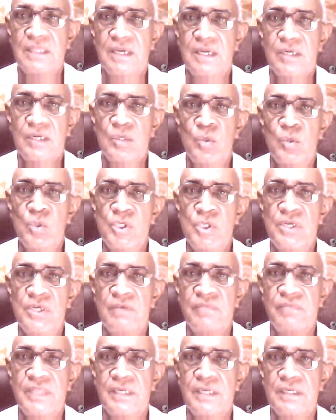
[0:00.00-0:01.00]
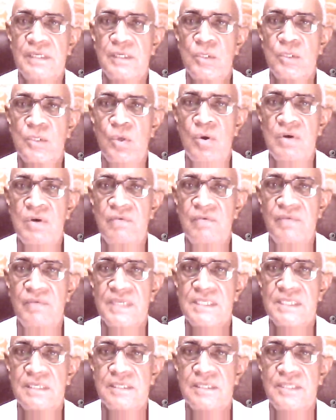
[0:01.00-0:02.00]
The occlusion of the torn
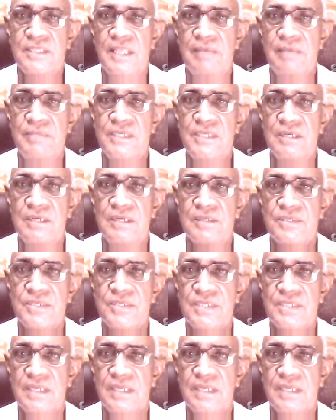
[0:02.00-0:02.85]
vessels themselves.